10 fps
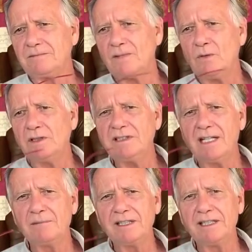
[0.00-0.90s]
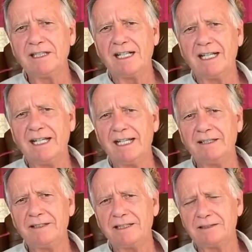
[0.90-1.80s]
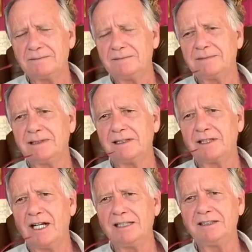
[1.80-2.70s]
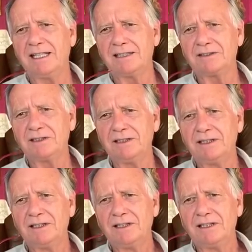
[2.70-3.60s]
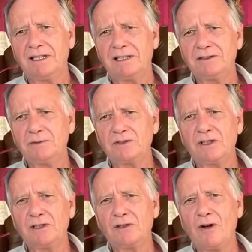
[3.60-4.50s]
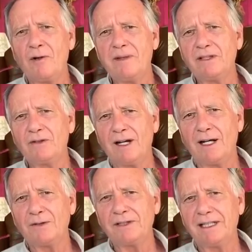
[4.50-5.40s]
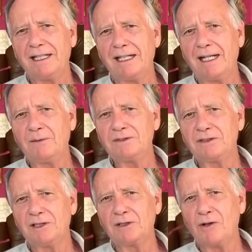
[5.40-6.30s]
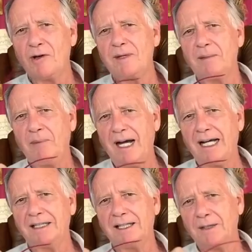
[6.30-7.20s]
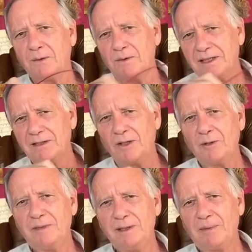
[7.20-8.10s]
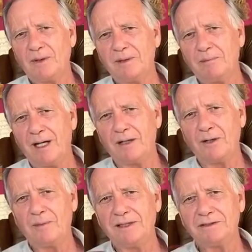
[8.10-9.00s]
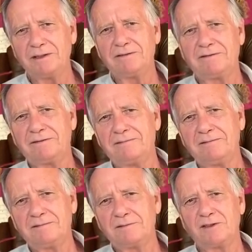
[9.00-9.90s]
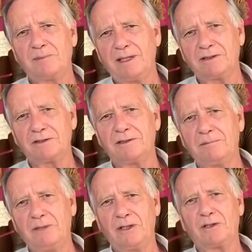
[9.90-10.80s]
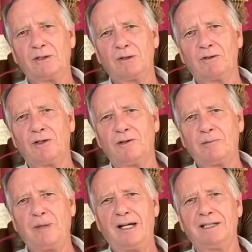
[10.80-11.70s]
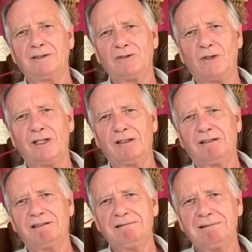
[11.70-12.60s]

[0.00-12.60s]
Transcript: One time, Lynn and I had a, a contest uh, she was going to grow them in the ground, and I was going to grow them in a pot. And I went to Home Depot and bought a whole bunch of special Miracle-Gro potting soil and